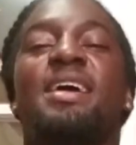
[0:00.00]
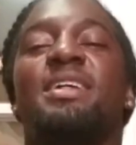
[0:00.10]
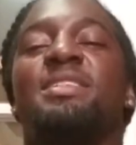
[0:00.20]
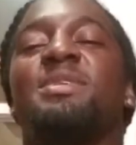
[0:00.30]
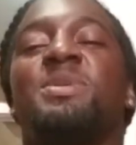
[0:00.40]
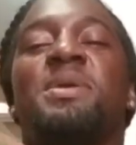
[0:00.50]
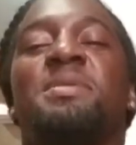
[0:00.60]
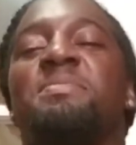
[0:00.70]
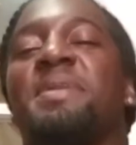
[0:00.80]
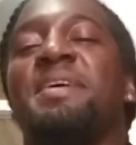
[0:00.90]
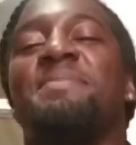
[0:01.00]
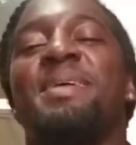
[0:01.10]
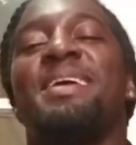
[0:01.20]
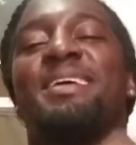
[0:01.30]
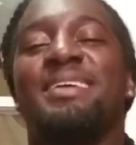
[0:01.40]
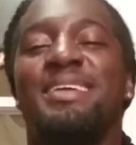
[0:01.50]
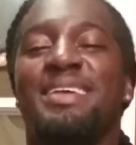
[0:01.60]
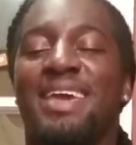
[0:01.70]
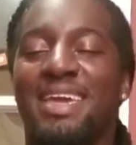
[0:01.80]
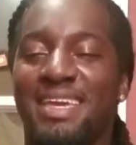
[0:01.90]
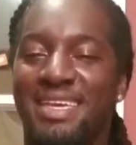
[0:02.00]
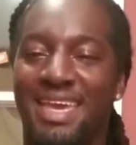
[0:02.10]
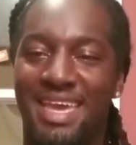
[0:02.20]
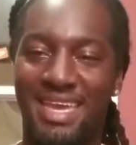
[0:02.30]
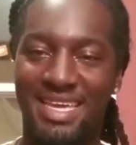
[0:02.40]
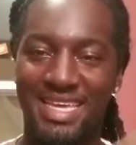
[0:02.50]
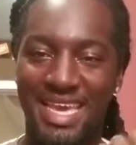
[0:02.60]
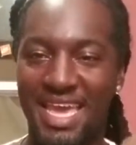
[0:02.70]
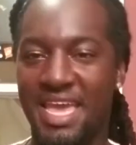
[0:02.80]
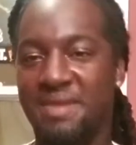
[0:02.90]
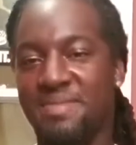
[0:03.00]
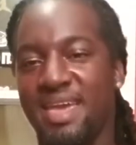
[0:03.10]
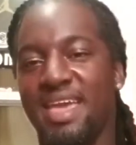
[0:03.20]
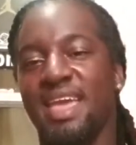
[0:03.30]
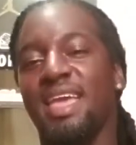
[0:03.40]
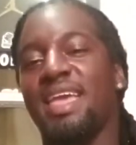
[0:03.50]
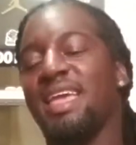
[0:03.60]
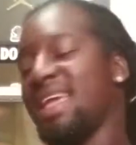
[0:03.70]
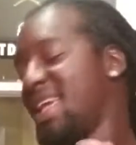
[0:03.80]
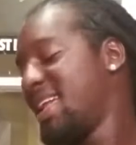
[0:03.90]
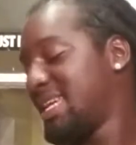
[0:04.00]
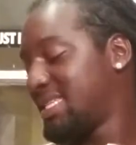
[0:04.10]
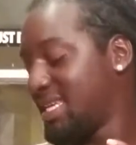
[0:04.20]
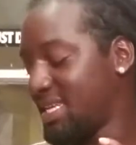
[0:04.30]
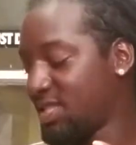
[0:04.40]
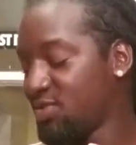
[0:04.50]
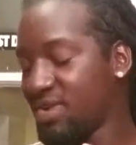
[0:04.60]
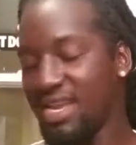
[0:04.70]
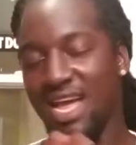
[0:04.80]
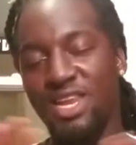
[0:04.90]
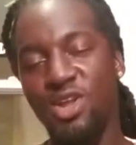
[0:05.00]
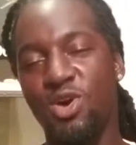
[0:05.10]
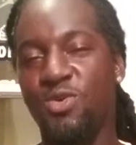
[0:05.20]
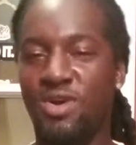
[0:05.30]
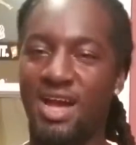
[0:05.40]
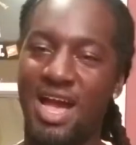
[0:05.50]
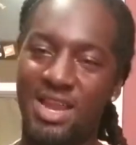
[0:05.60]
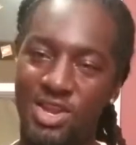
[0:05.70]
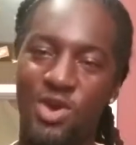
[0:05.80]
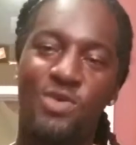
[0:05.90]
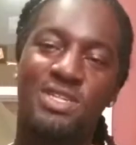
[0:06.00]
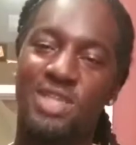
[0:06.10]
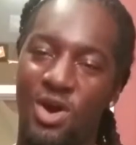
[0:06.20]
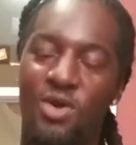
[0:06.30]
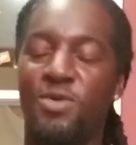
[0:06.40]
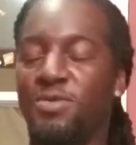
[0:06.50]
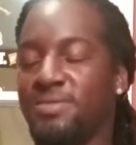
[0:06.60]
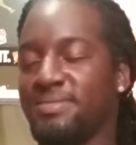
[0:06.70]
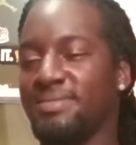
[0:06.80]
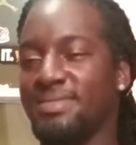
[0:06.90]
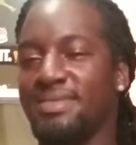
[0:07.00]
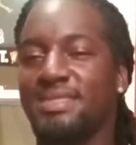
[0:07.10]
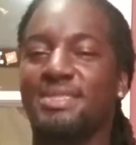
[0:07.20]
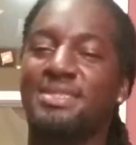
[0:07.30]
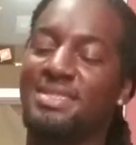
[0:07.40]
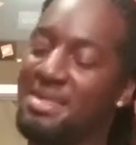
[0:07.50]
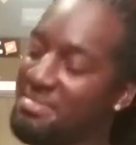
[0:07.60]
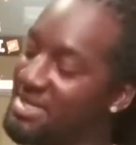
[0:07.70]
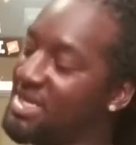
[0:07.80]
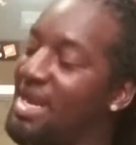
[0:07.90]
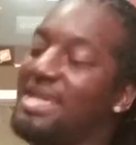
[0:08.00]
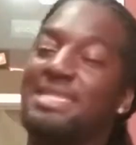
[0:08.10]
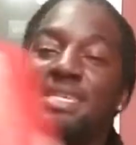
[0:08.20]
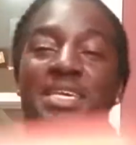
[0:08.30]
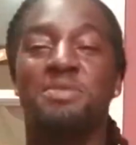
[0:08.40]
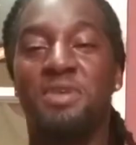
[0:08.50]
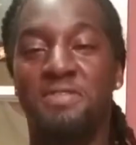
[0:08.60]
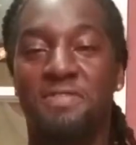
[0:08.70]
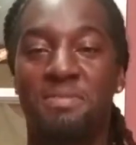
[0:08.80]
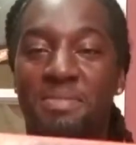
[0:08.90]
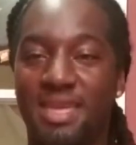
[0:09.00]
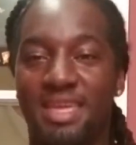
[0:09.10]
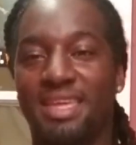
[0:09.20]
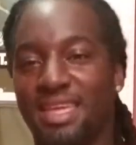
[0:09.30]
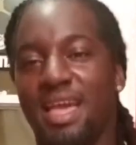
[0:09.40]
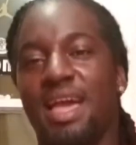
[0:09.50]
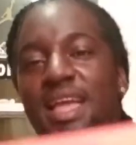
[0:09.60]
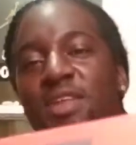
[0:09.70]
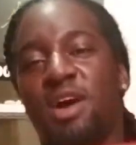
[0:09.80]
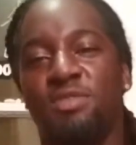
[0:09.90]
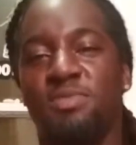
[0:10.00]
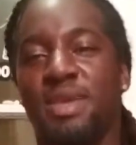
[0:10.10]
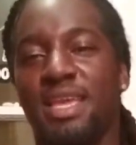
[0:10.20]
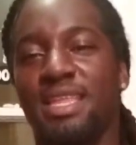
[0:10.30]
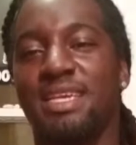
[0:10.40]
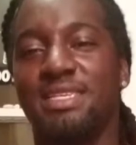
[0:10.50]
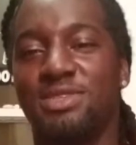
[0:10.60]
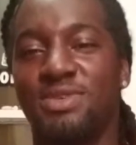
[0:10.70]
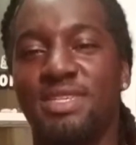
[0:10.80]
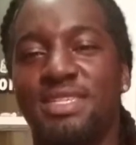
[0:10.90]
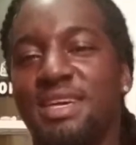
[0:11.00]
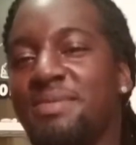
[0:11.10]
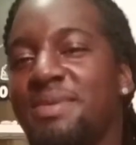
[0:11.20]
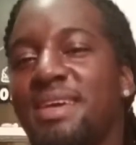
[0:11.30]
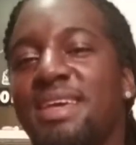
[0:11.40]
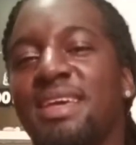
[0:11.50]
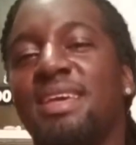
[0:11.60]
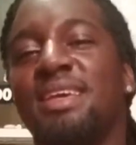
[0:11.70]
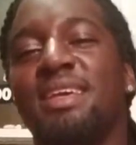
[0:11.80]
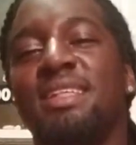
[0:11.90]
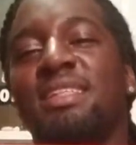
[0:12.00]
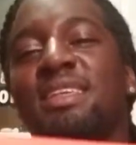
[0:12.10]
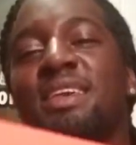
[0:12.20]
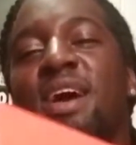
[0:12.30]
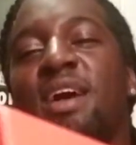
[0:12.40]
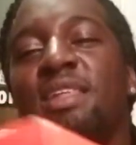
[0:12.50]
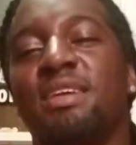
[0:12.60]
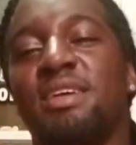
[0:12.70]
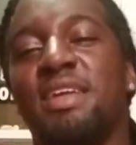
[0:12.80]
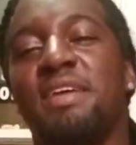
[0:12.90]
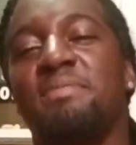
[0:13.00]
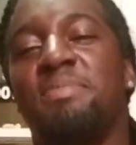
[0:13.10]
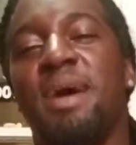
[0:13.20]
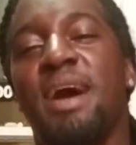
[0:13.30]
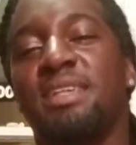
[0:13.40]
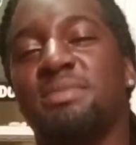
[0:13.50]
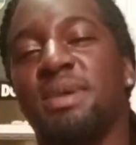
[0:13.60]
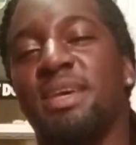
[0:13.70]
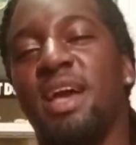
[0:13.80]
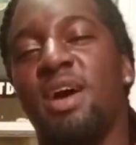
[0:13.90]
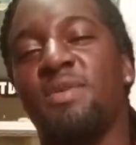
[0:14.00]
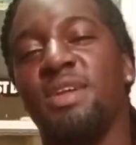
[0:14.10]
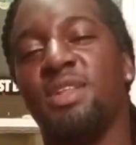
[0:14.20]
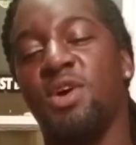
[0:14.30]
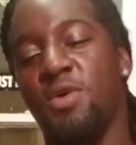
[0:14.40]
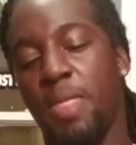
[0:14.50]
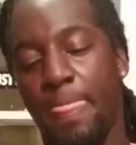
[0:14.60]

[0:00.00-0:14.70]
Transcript: to join the Playmaker Gang, gang, gang, man. Let's get into it. And I know it's old, but y'all ain't seen one from me. Y'all ain't know I was picking these joints up. Y'all look at that box, man. Y'all already know.